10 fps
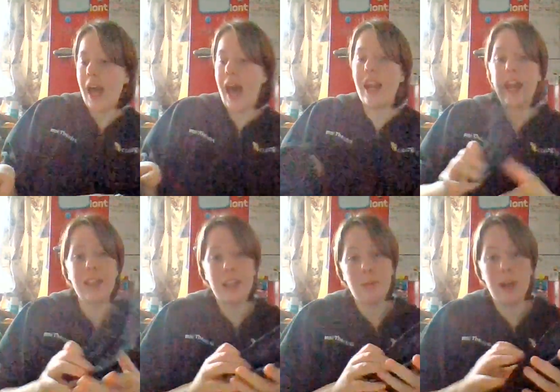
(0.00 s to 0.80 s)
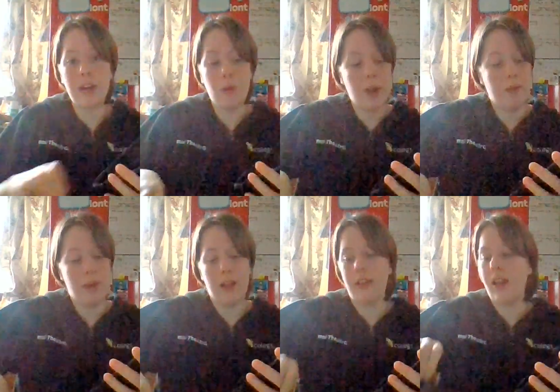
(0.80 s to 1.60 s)
And I think it went
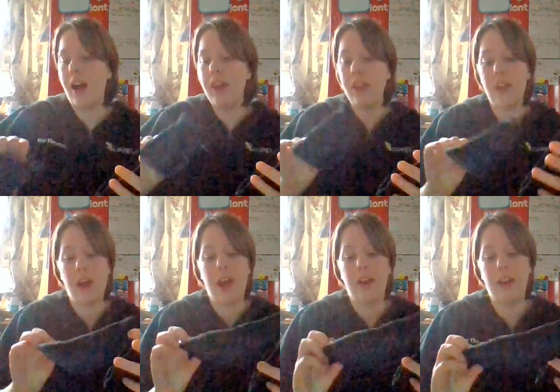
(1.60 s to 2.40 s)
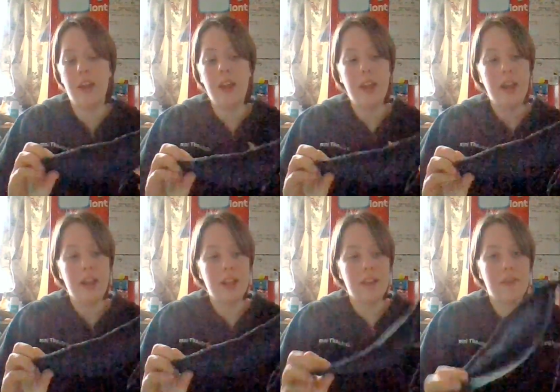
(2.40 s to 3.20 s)
quite well, other than
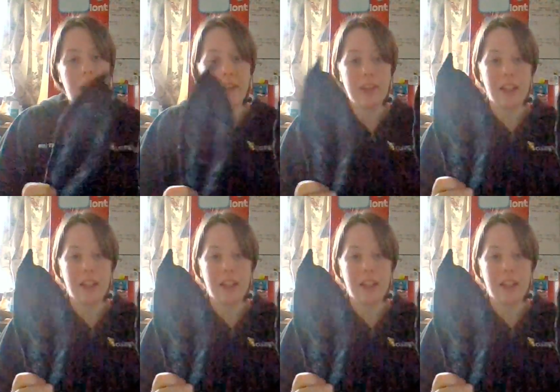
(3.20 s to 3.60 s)
the fact